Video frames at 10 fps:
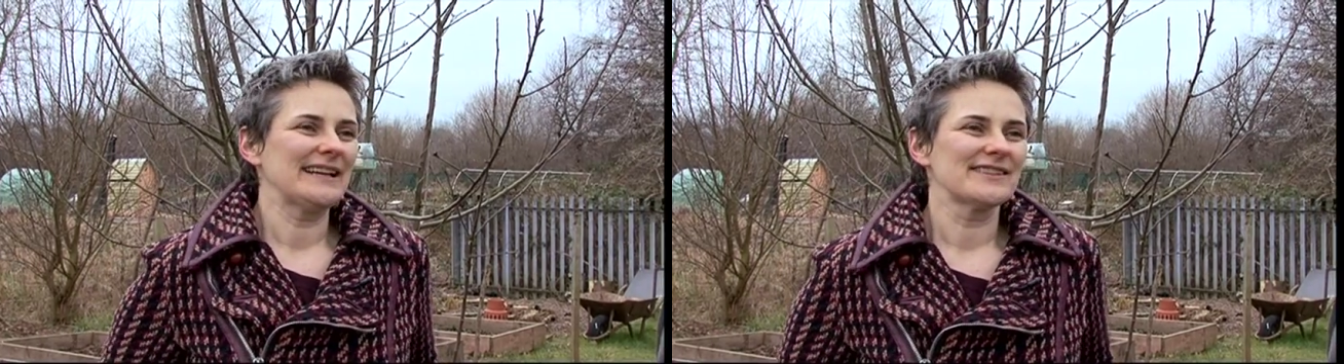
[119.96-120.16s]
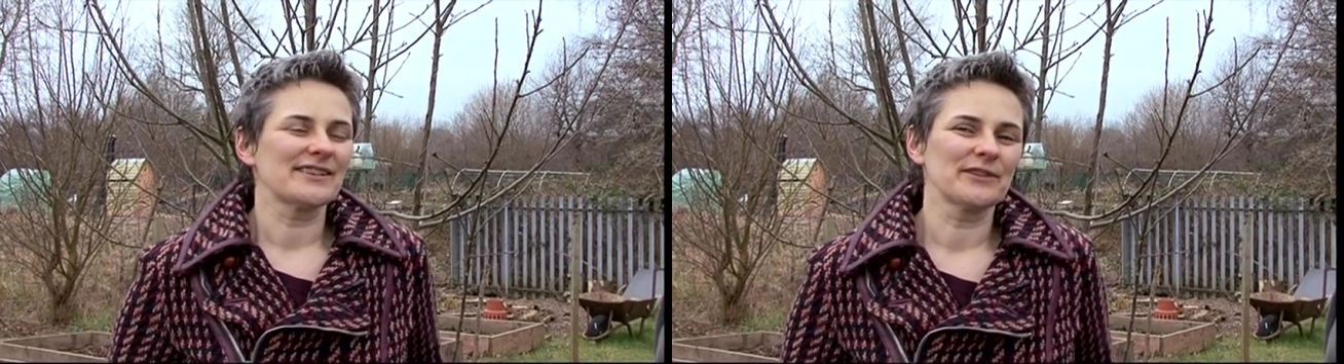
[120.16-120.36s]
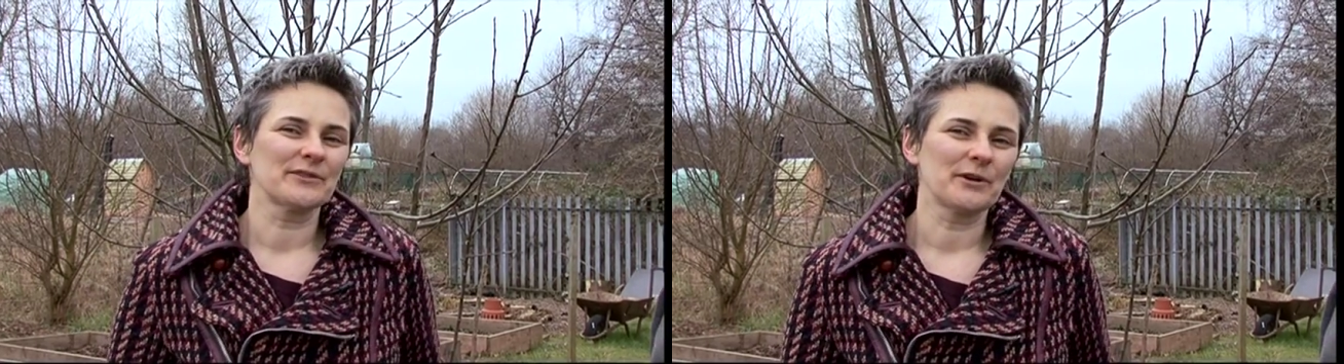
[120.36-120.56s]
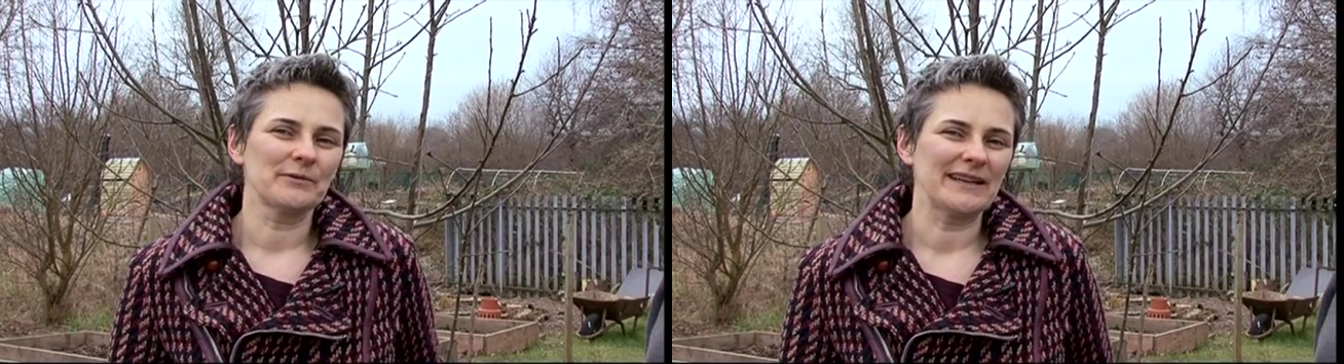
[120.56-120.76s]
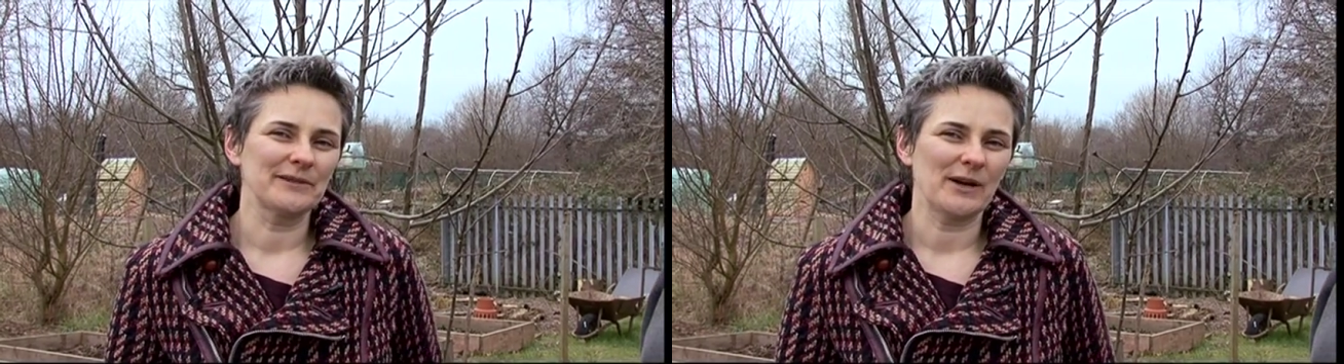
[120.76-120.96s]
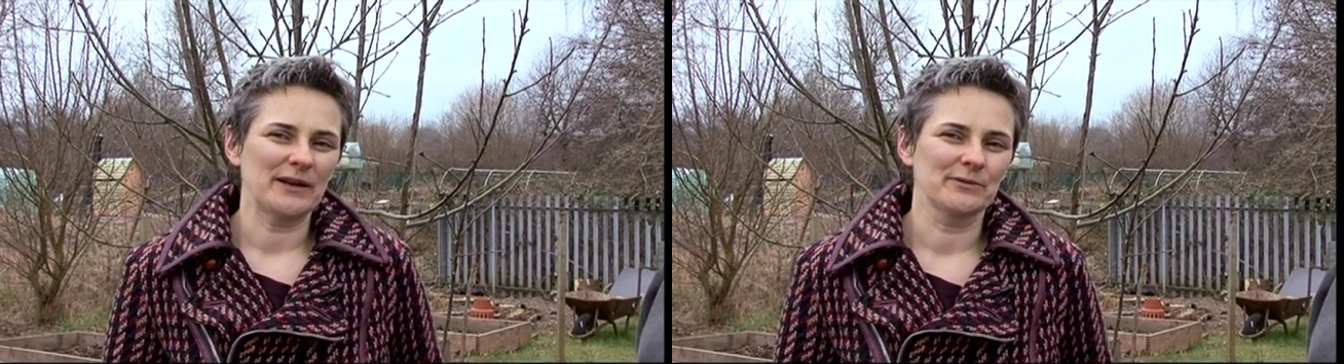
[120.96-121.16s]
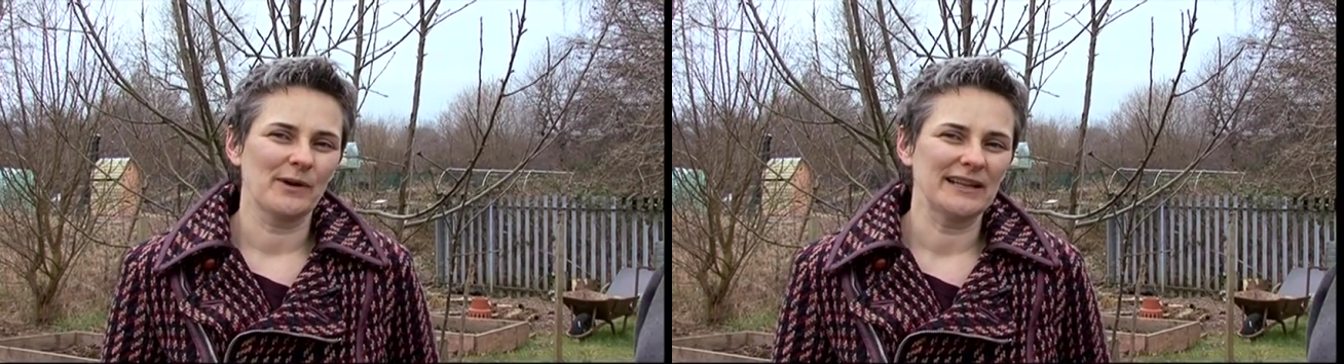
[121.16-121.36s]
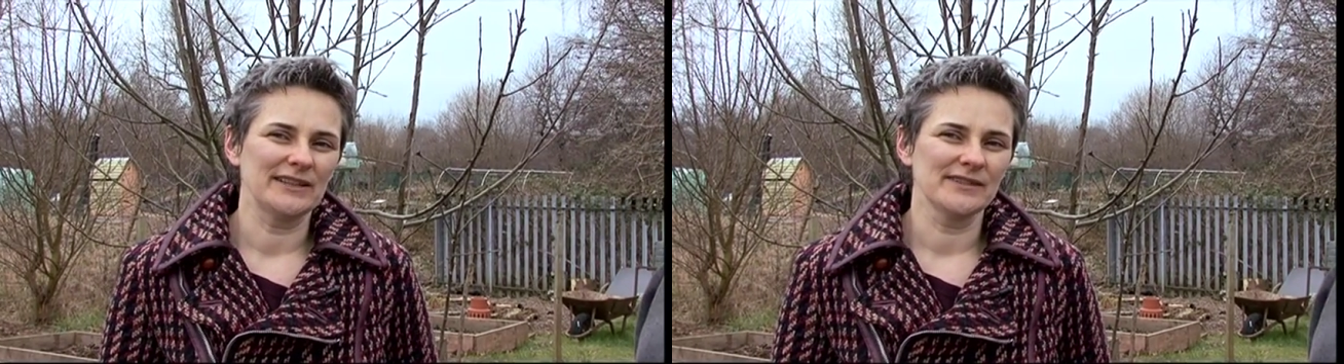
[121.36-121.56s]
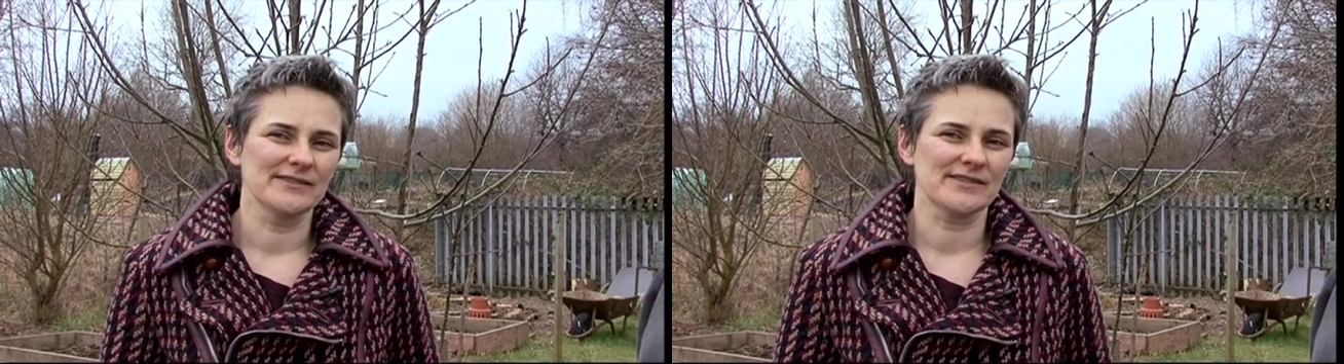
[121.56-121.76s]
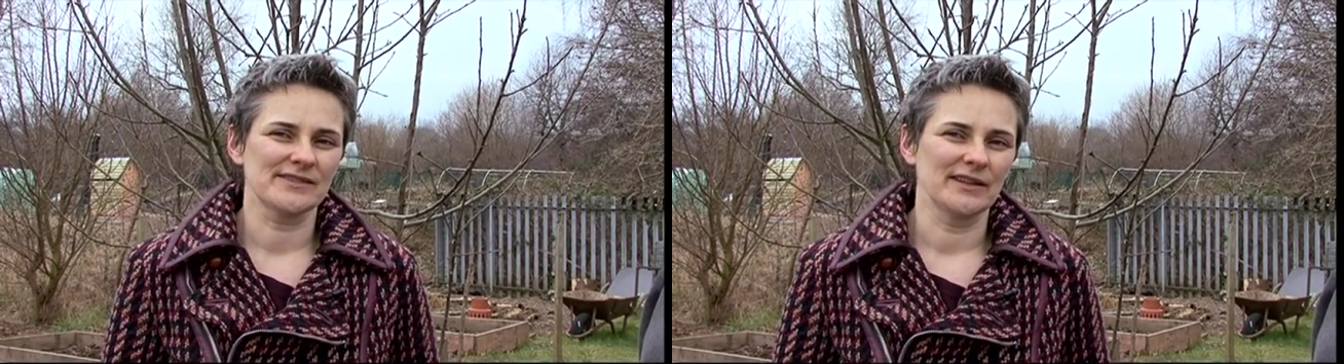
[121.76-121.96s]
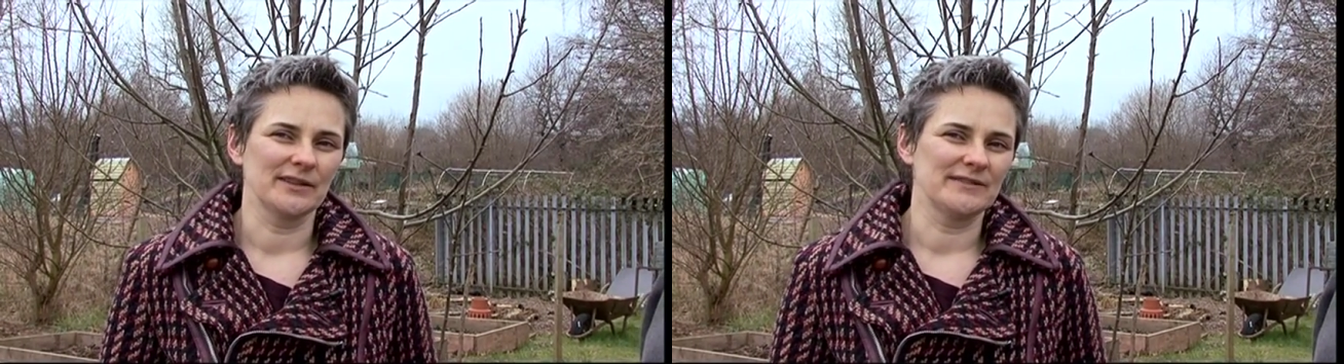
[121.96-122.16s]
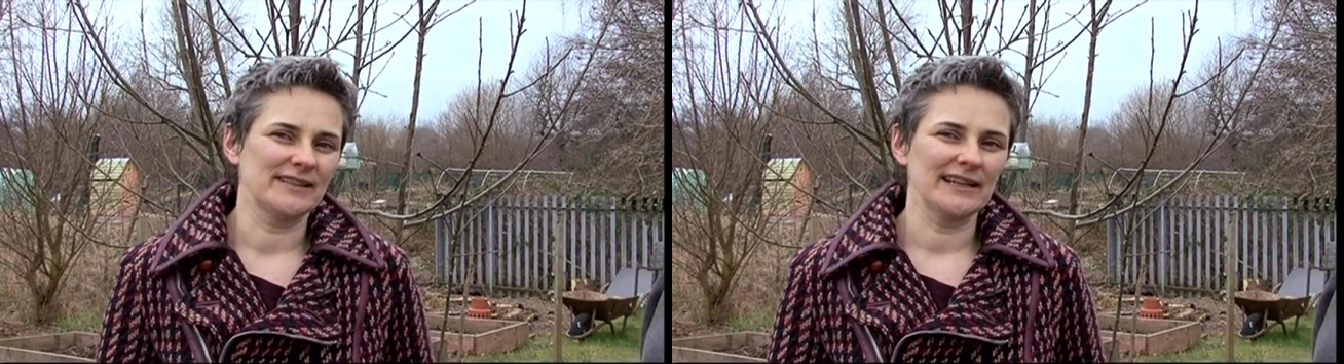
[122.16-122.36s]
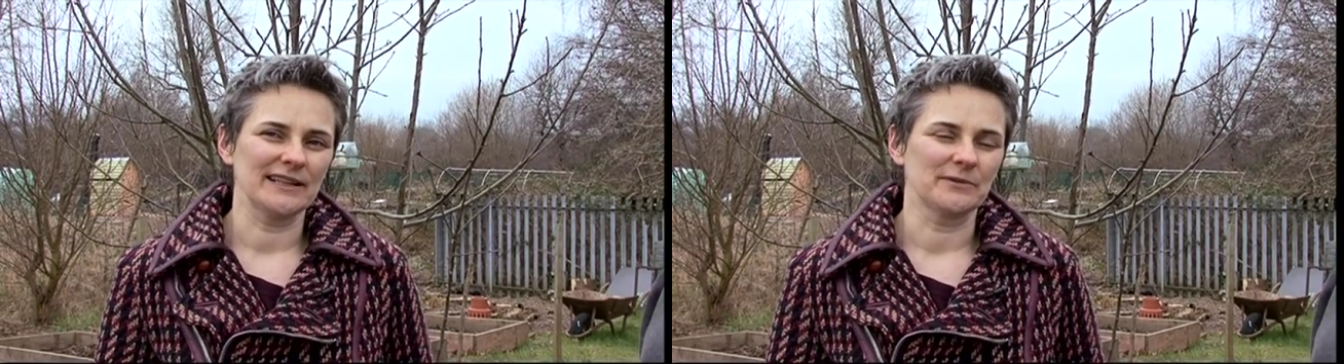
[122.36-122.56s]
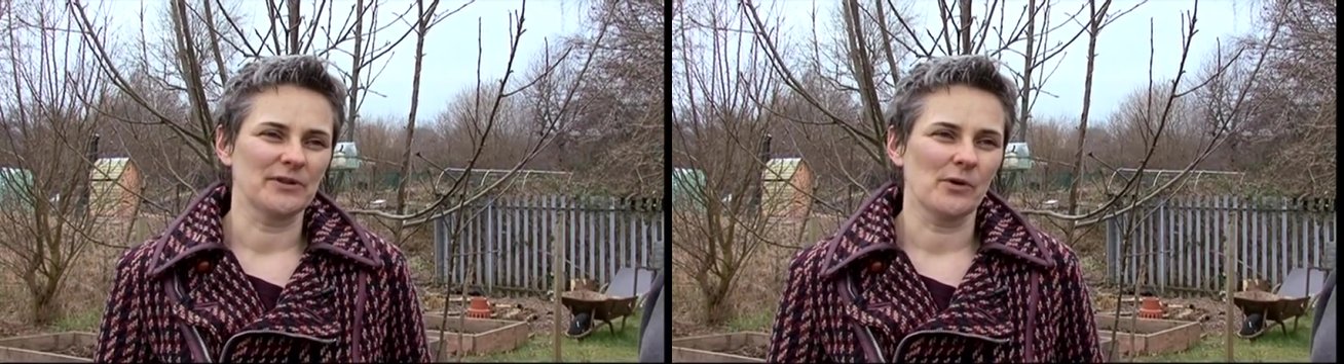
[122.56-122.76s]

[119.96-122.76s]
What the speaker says: So they're already kind of well used to dealing with